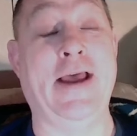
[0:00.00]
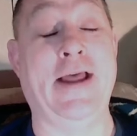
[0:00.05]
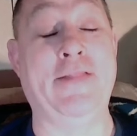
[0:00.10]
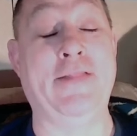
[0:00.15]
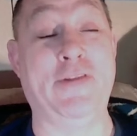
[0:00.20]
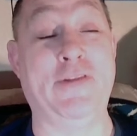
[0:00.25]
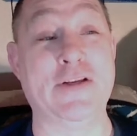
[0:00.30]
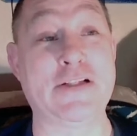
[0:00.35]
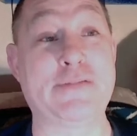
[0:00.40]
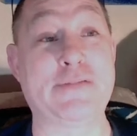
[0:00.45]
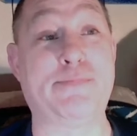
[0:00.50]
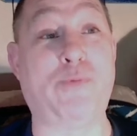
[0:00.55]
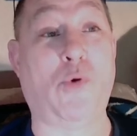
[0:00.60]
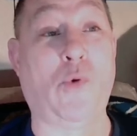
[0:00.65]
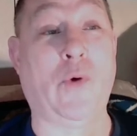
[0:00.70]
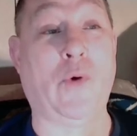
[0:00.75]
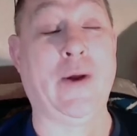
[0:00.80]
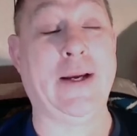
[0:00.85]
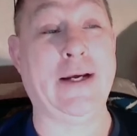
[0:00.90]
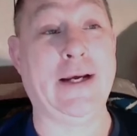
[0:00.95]
at this
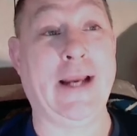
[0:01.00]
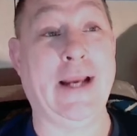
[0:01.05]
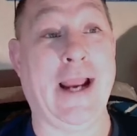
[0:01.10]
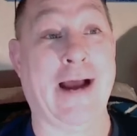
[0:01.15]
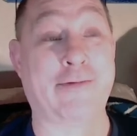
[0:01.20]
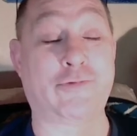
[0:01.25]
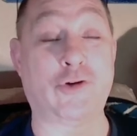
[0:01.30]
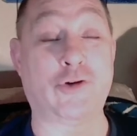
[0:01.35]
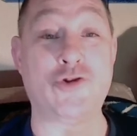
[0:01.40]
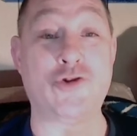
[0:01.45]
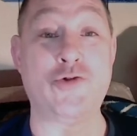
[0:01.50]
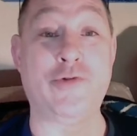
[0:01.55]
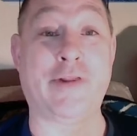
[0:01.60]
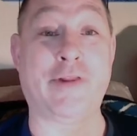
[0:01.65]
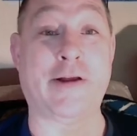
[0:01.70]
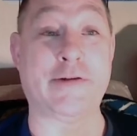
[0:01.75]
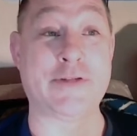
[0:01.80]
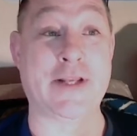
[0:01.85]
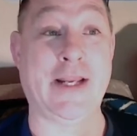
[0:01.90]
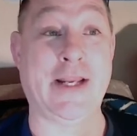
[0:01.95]
point, after
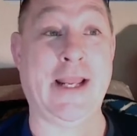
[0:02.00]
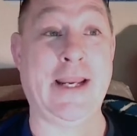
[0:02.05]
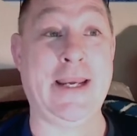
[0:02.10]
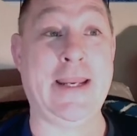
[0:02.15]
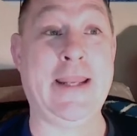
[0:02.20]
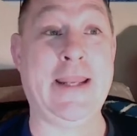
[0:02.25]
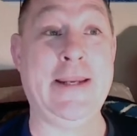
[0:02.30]
2008,